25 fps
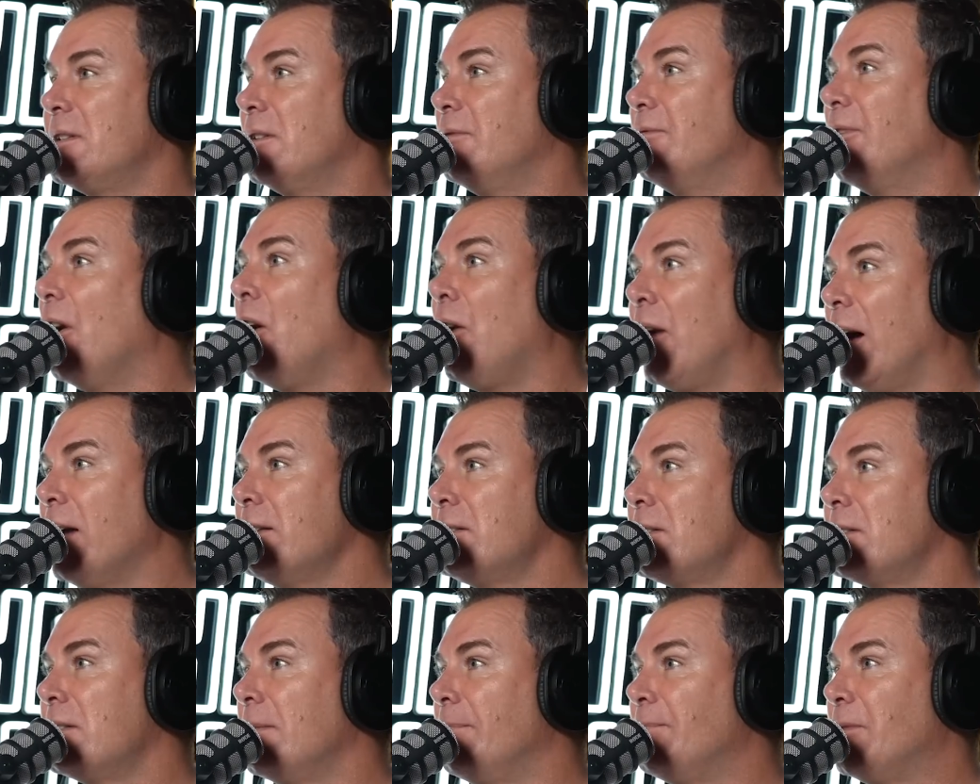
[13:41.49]

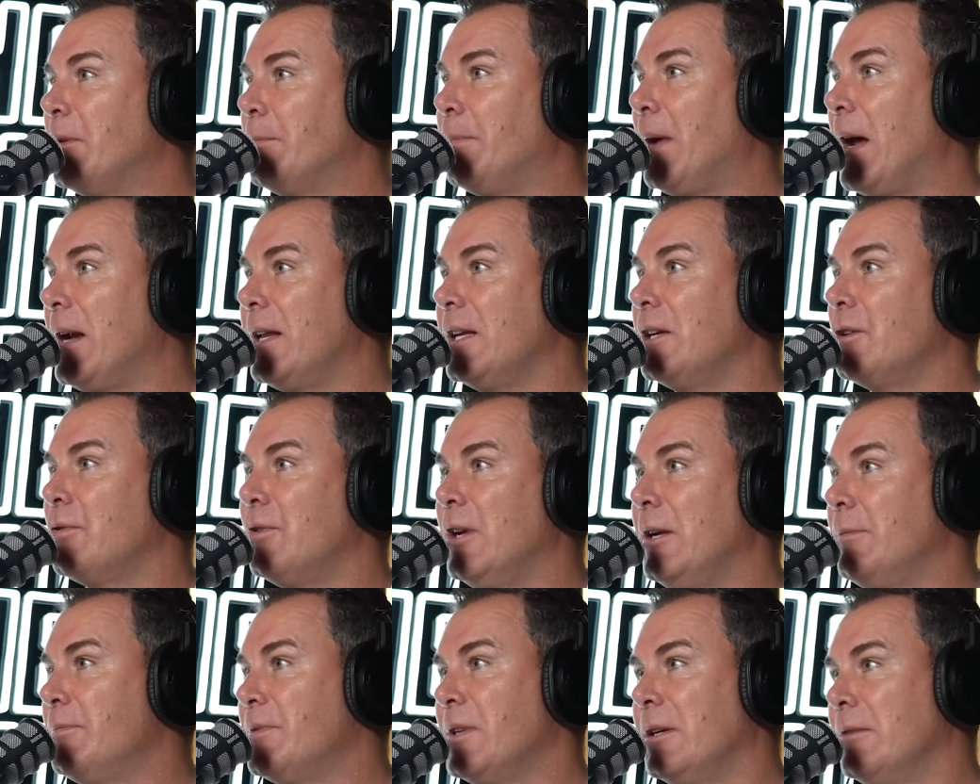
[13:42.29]
advice to Paddy
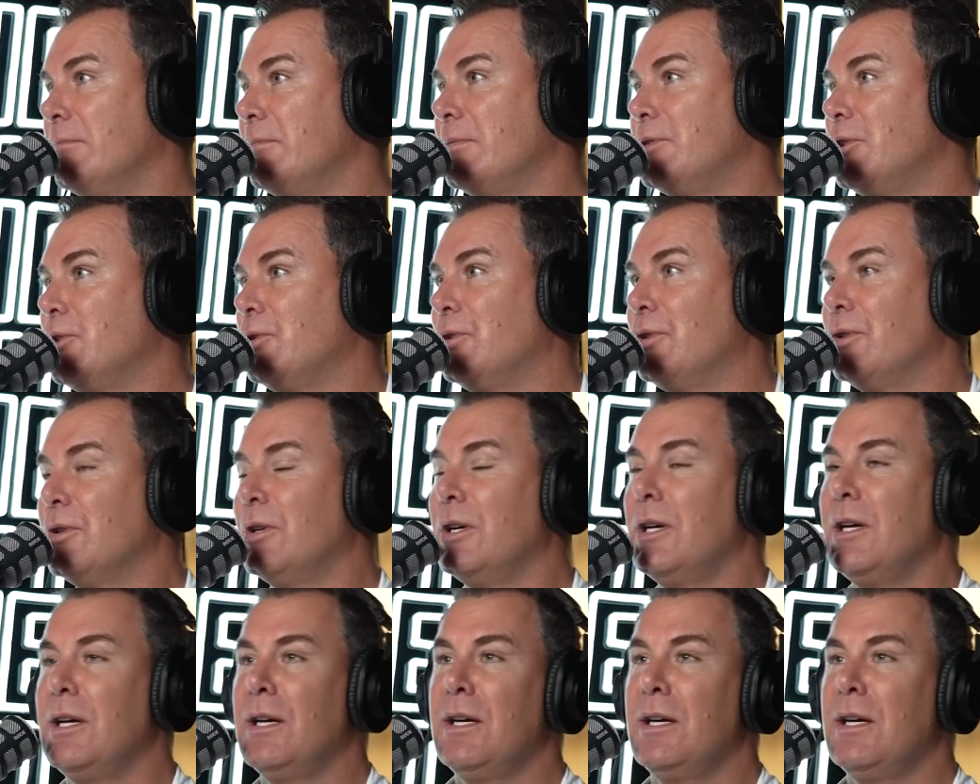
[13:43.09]
Cripps, and I'm sure